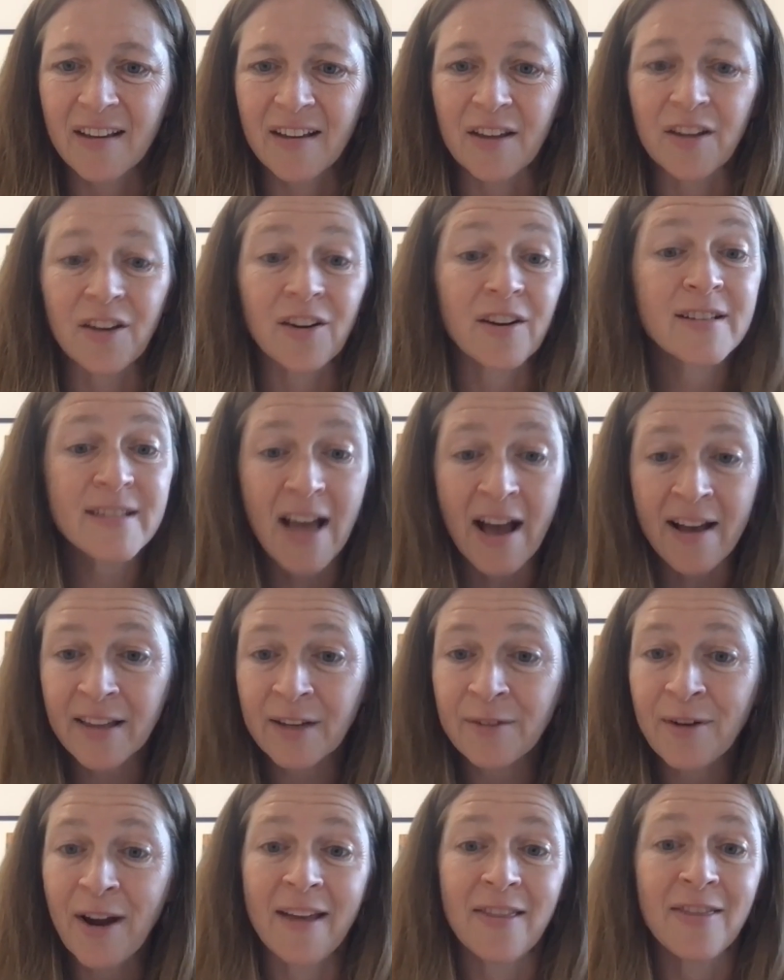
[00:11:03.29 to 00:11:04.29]
You're
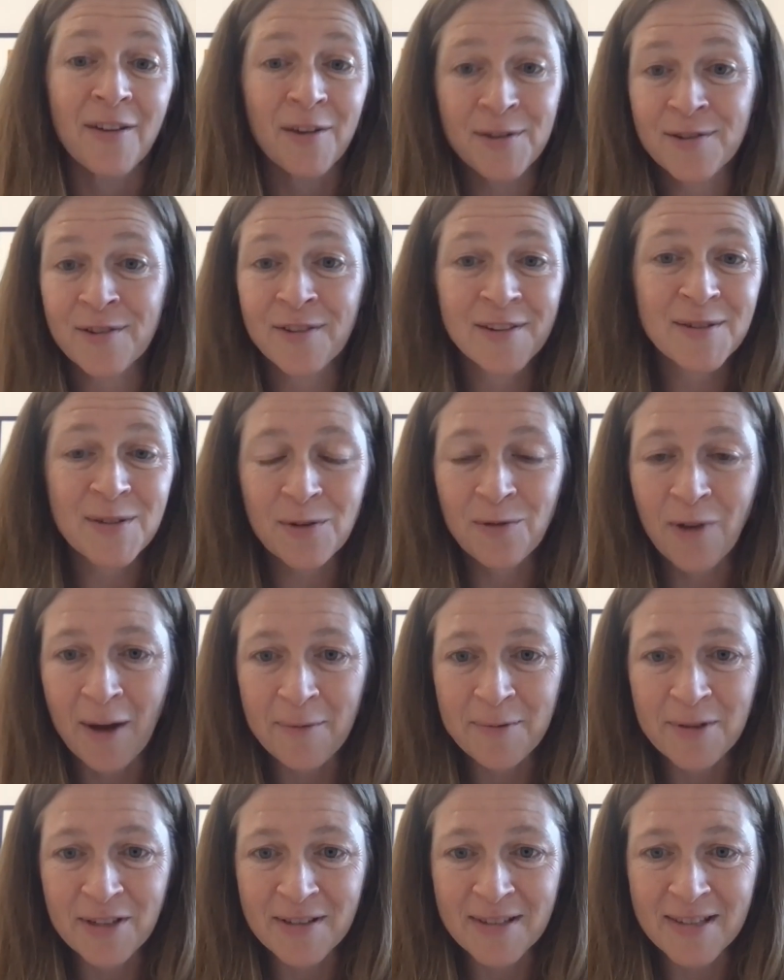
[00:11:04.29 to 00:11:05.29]
exactly right. Those are the two
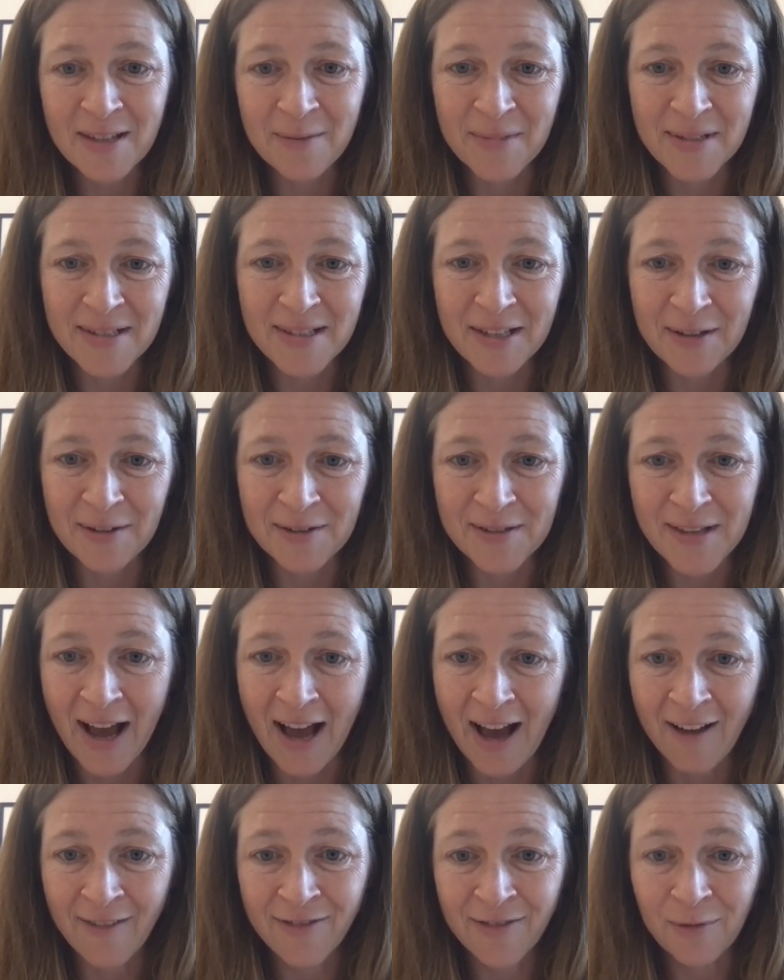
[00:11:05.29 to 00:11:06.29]
options that mosquitoes
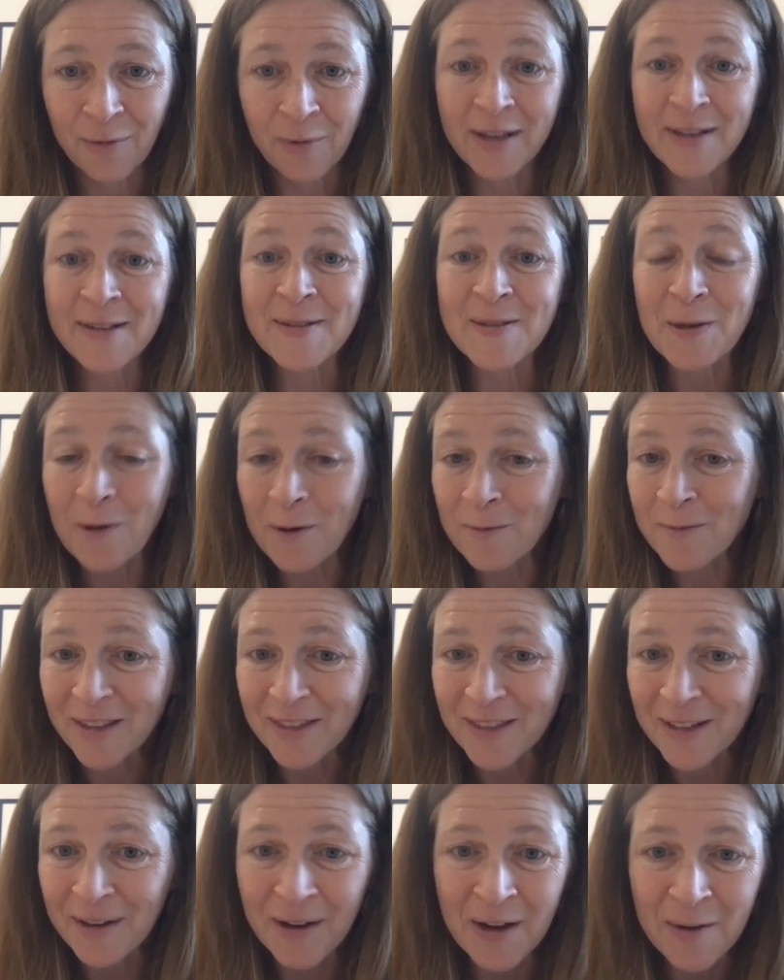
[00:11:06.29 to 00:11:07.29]
have. We assume
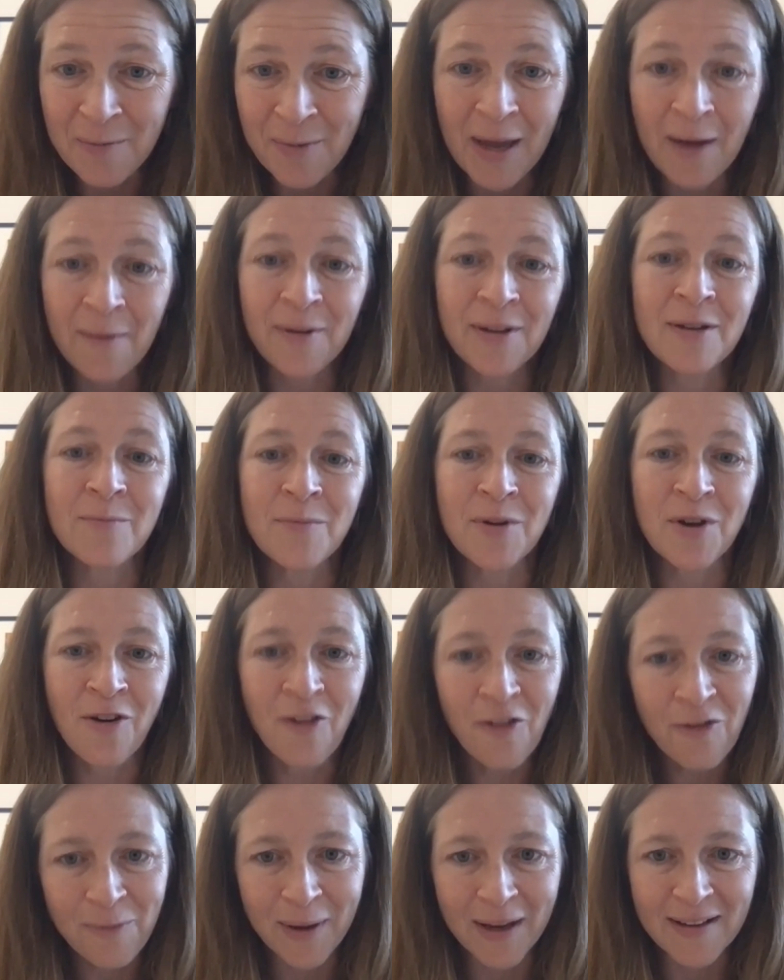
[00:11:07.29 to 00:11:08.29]
that they're going to be able to
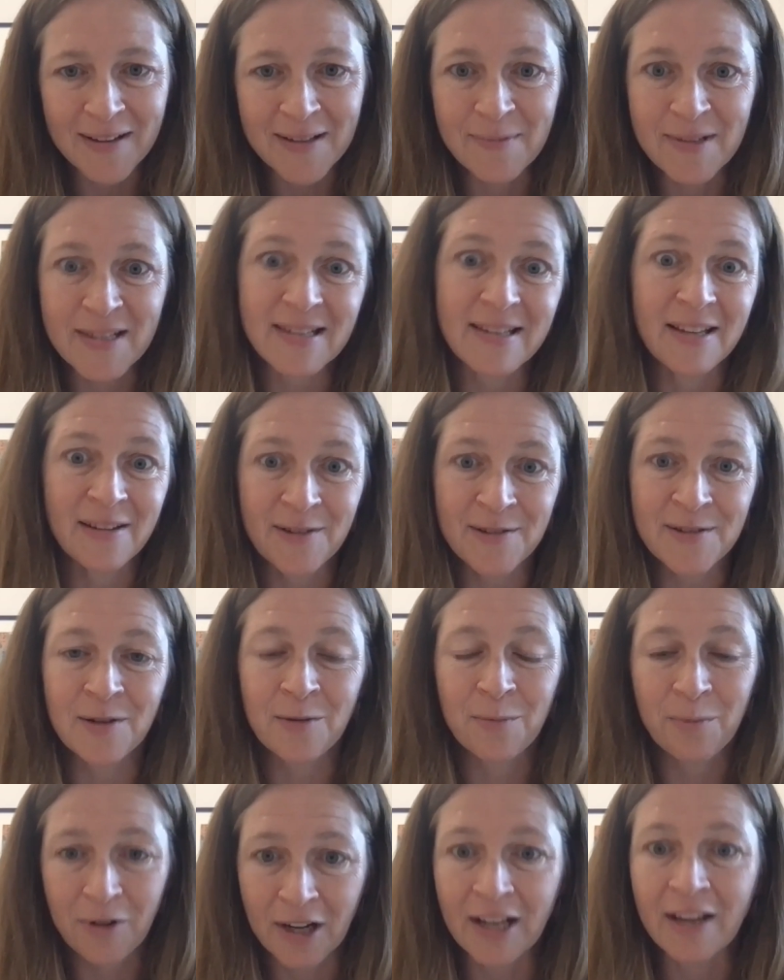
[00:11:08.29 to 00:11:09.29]
move because mosquitoes
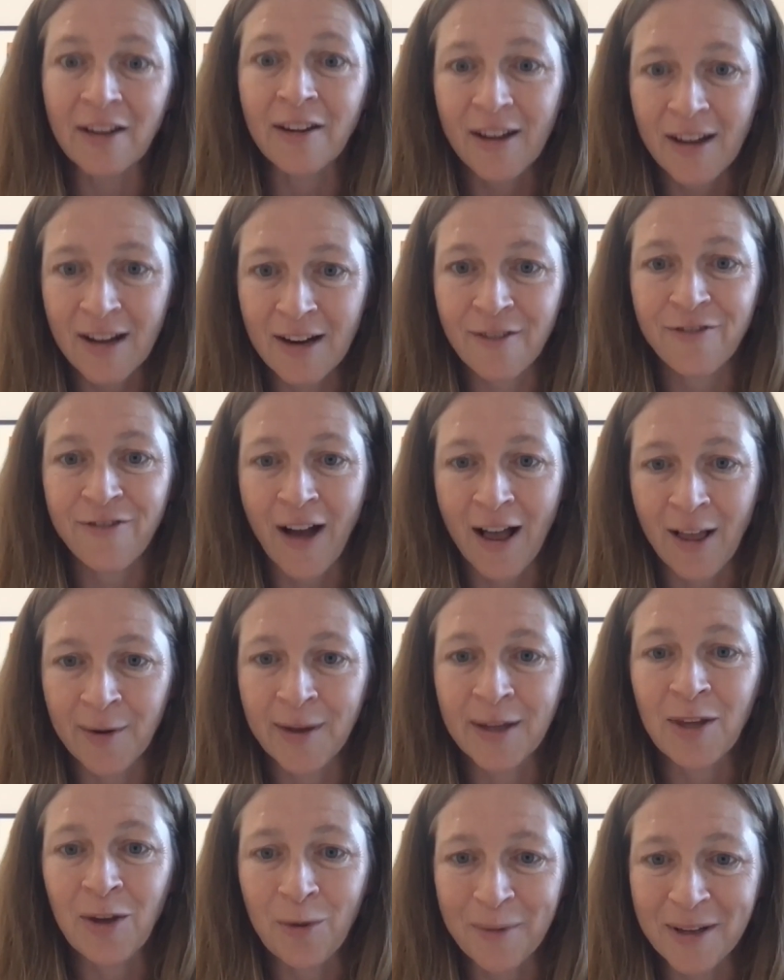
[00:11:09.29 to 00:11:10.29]
are pretty good at
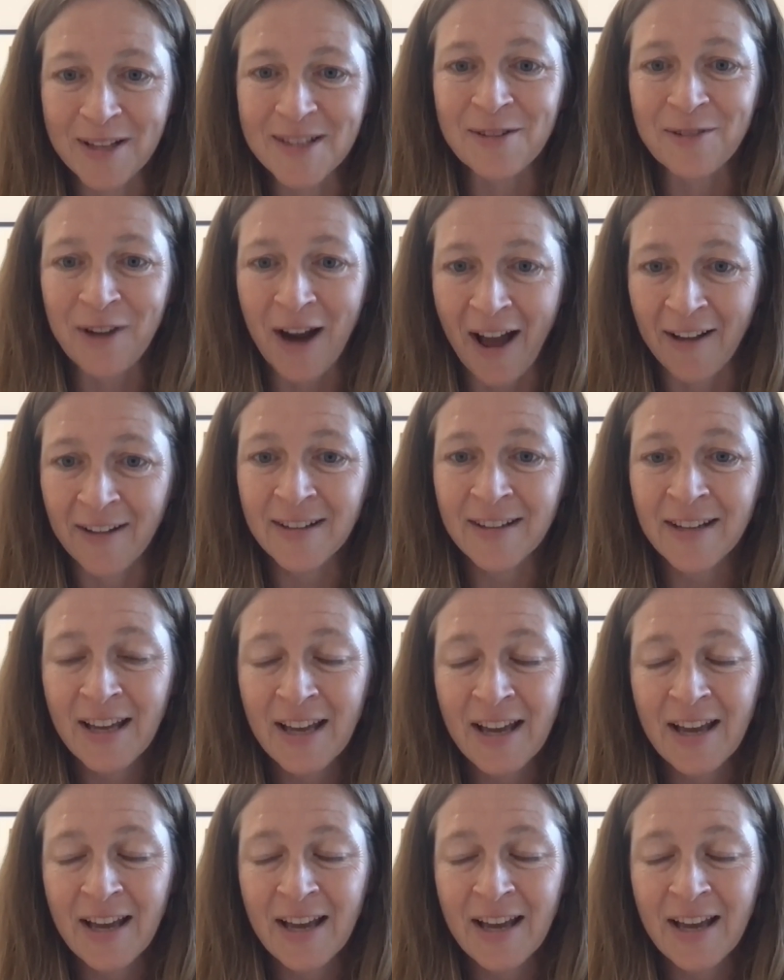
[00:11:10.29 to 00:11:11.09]
following humans around.